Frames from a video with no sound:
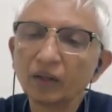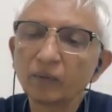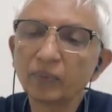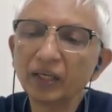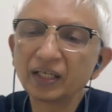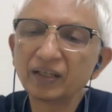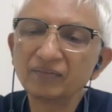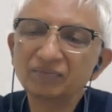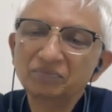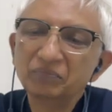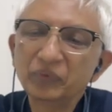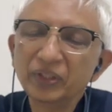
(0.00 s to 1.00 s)
but
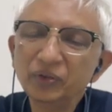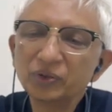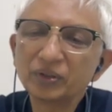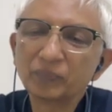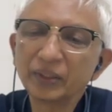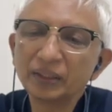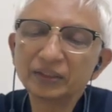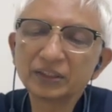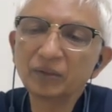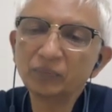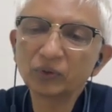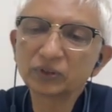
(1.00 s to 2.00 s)
we use a
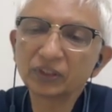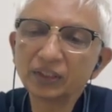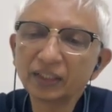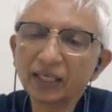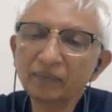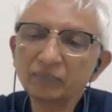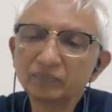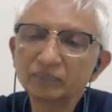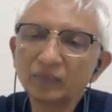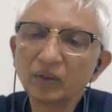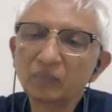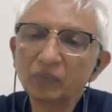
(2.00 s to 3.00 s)
Bernstein most of the time,
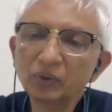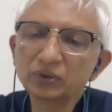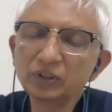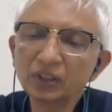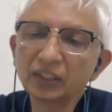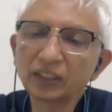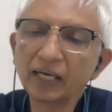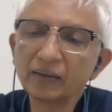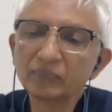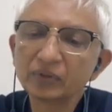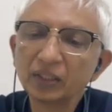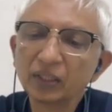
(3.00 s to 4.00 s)
and most of the
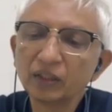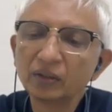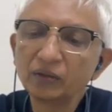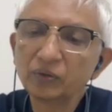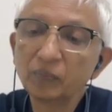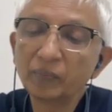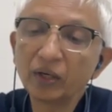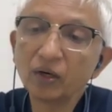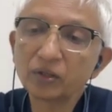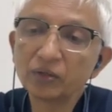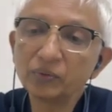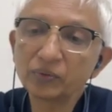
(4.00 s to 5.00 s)
times you may
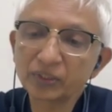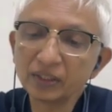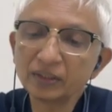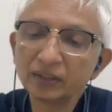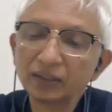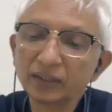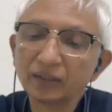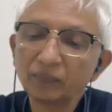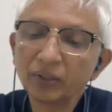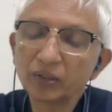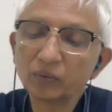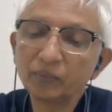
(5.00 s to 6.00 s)
not use it,
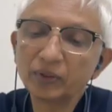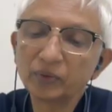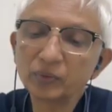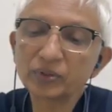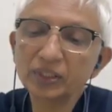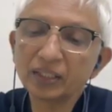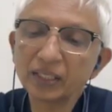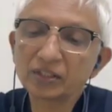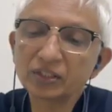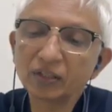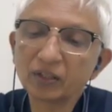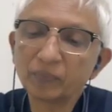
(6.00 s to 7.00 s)
but you may use it
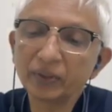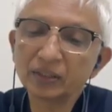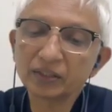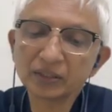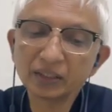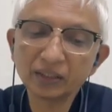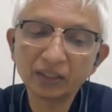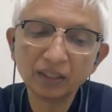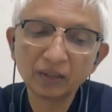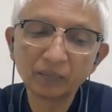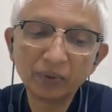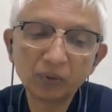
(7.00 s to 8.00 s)
instead of the Bernstein.
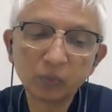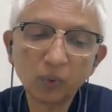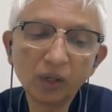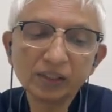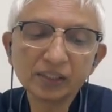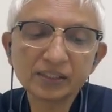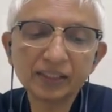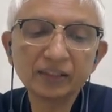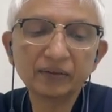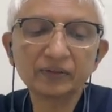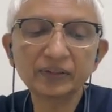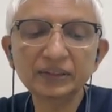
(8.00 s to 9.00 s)
But what is
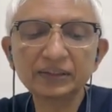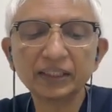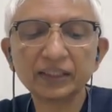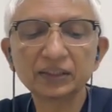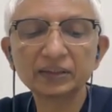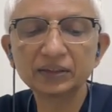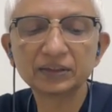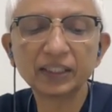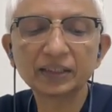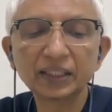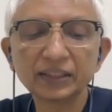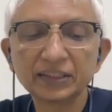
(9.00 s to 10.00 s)
interesting is the
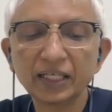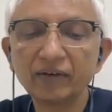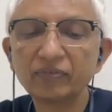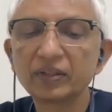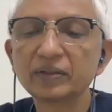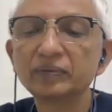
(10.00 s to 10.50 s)
Judkins left.